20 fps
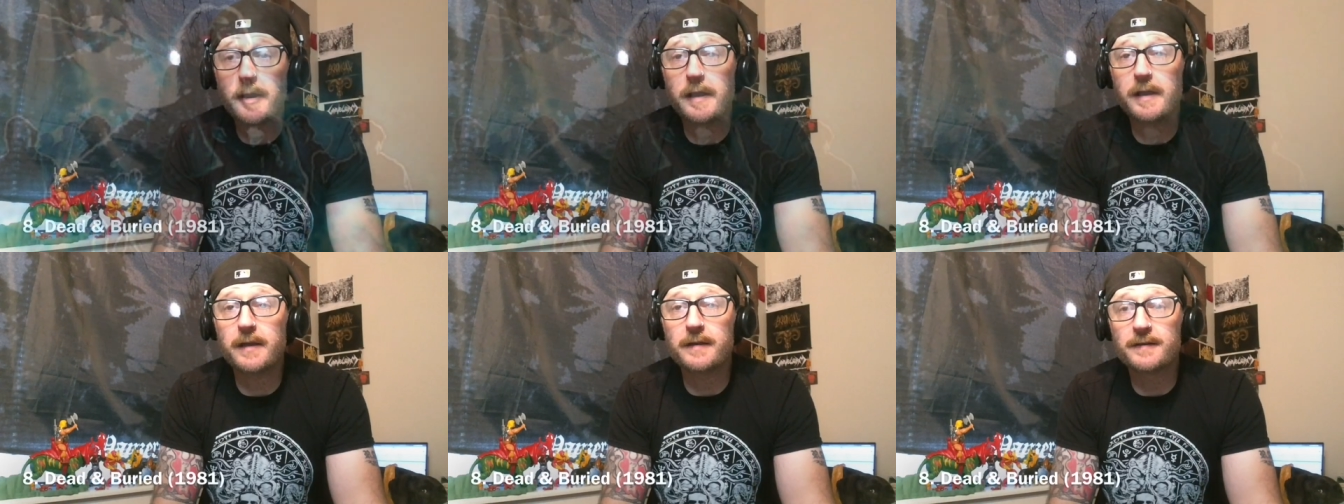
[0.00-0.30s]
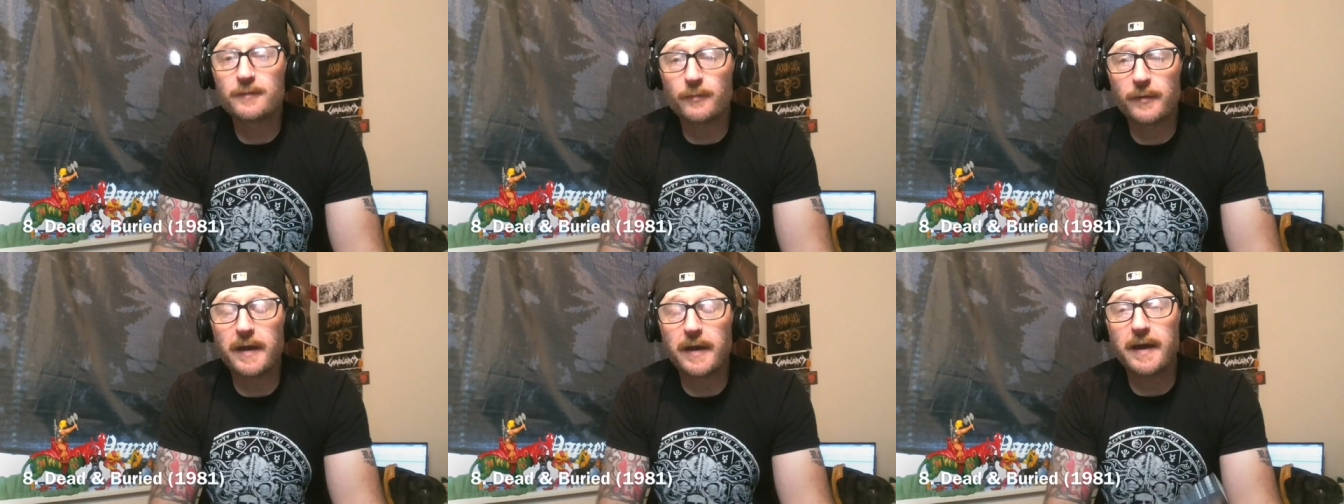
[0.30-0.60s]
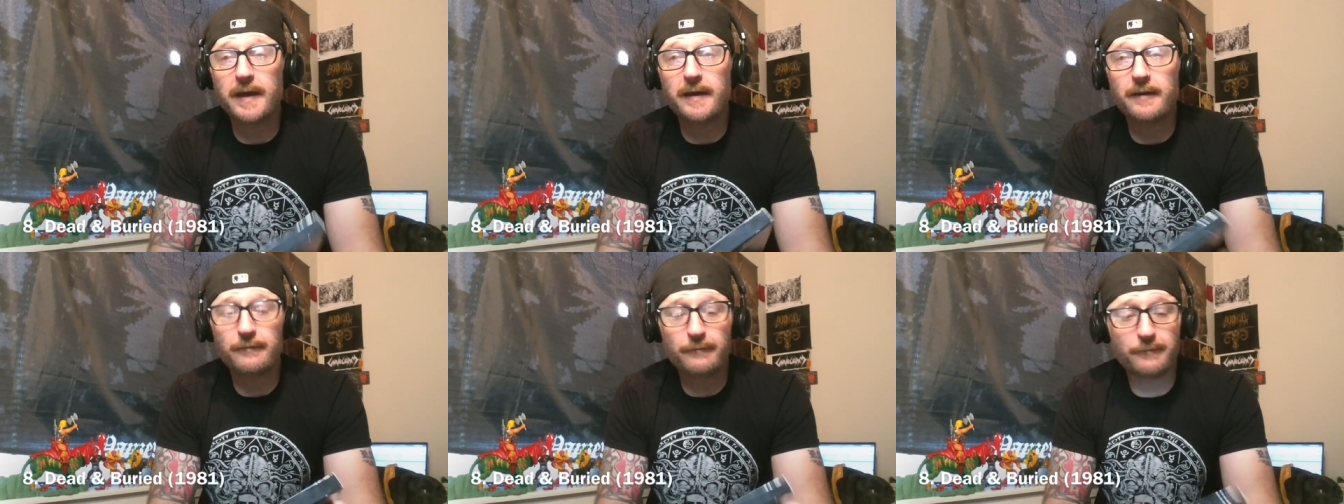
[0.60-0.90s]
eight, we
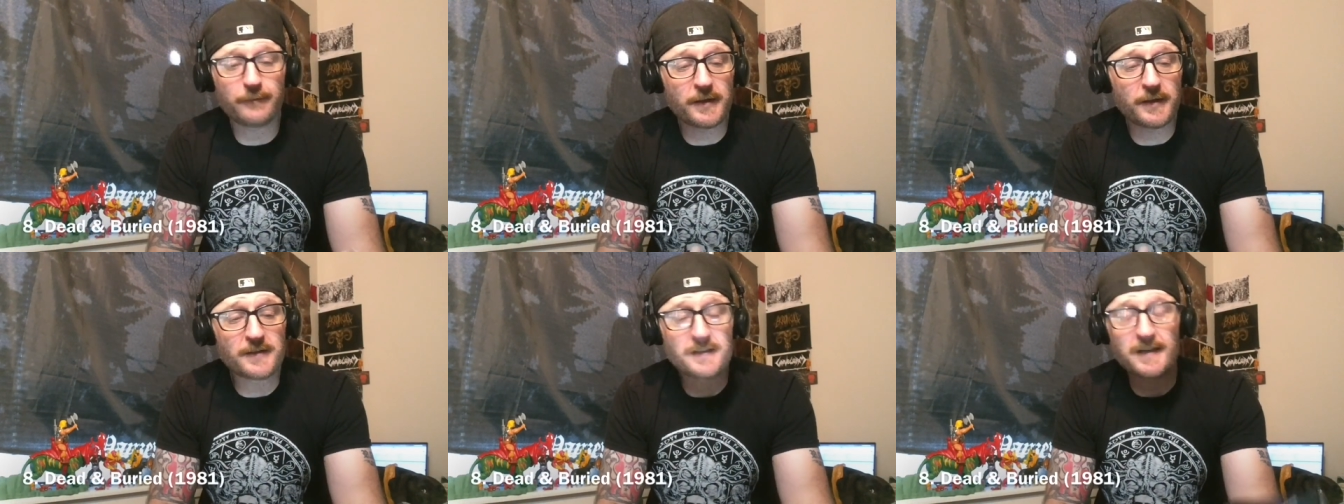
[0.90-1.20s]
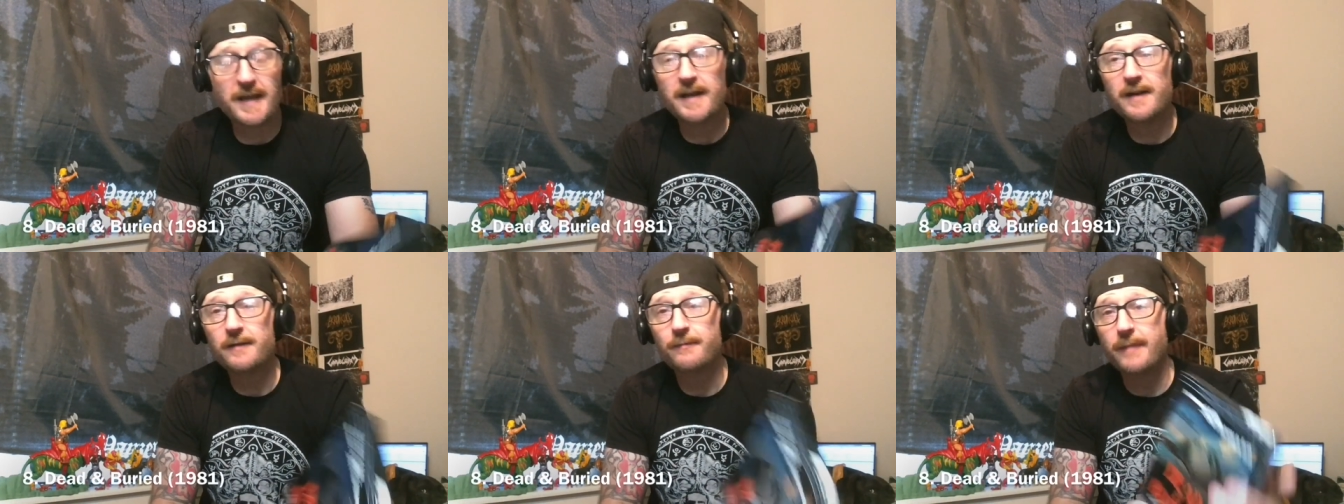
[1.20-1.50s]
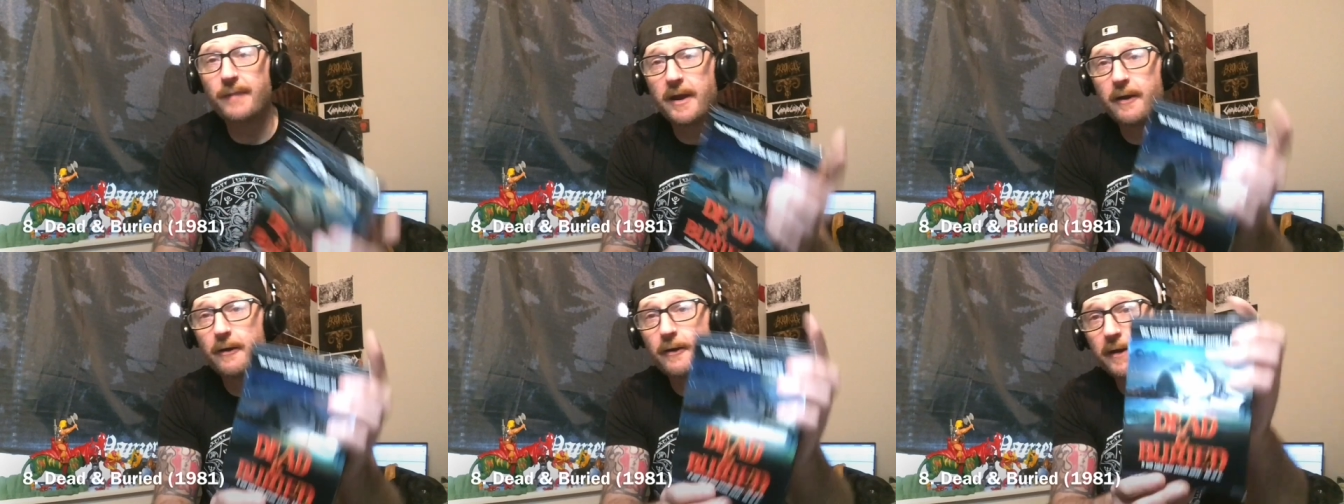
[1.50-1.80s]
have Dead and
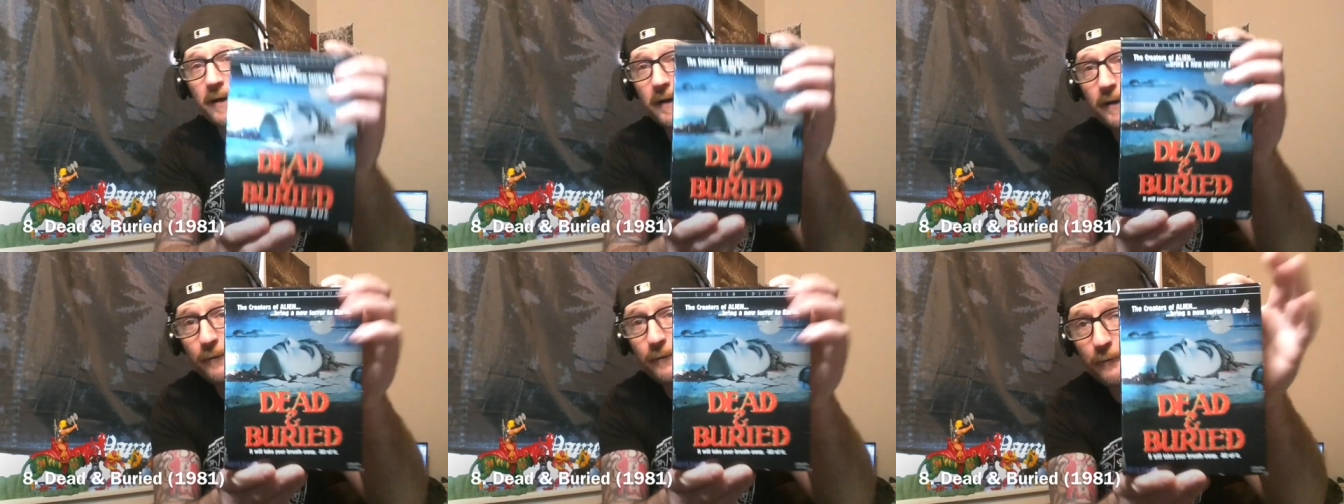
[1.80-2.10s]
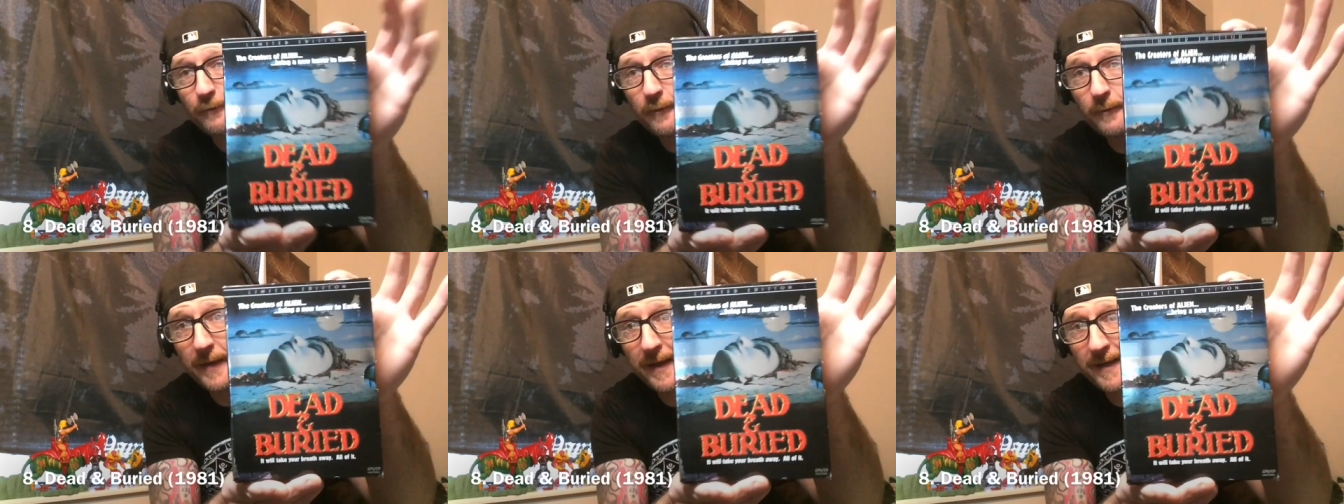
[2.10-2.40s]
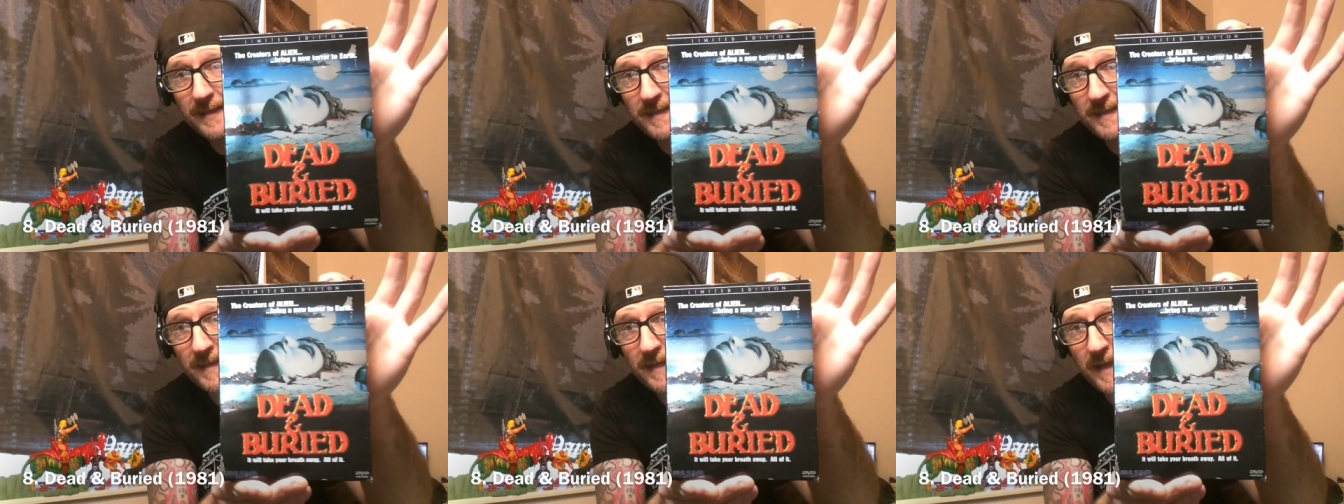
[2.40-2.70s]
Buried from
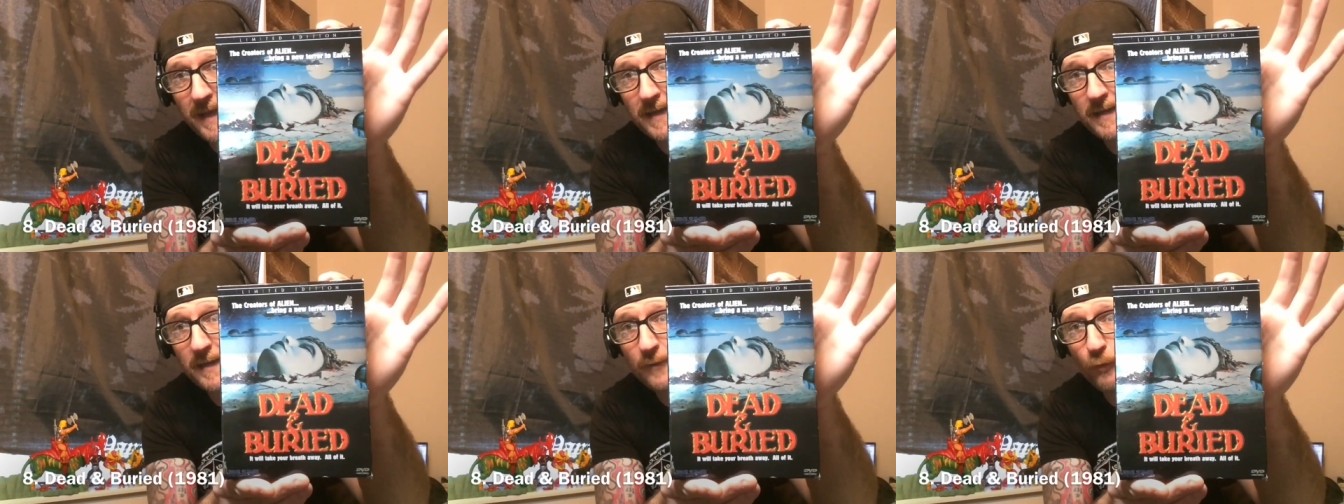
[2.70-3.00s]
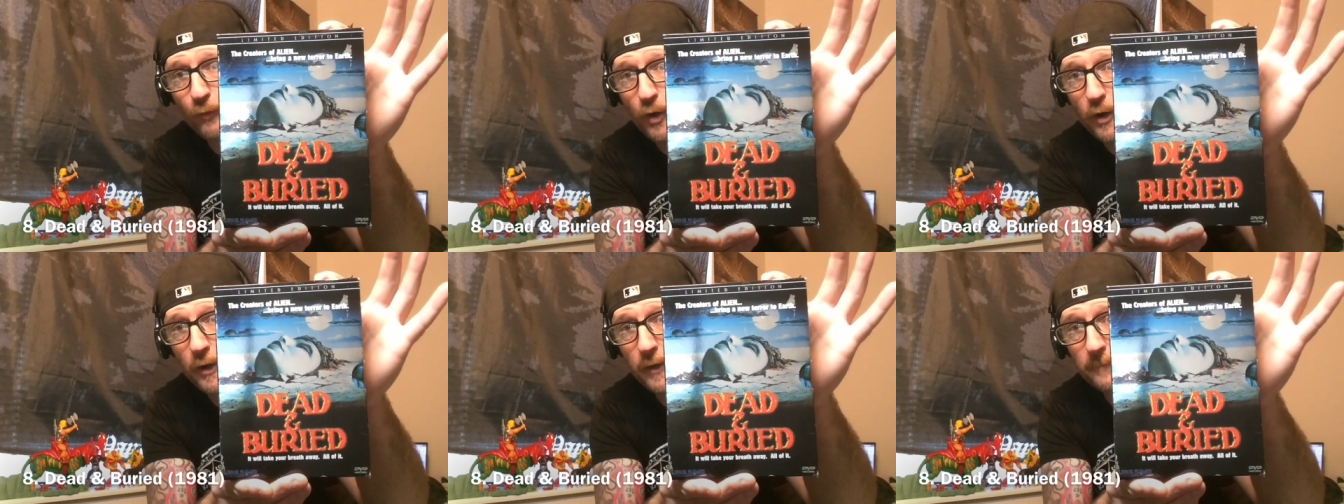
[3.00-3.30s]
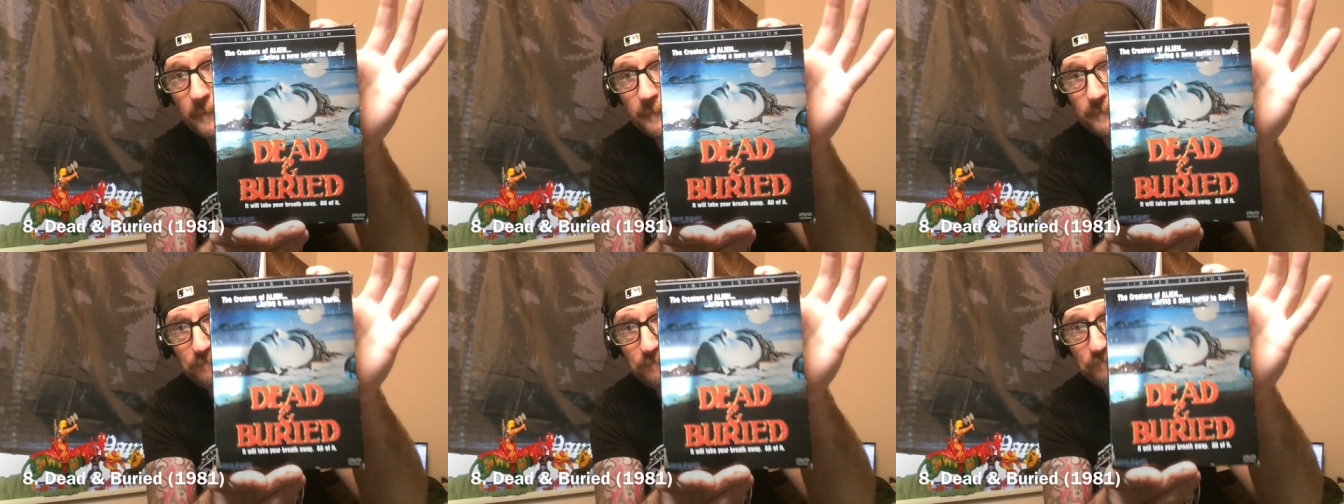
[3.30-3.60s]
1981.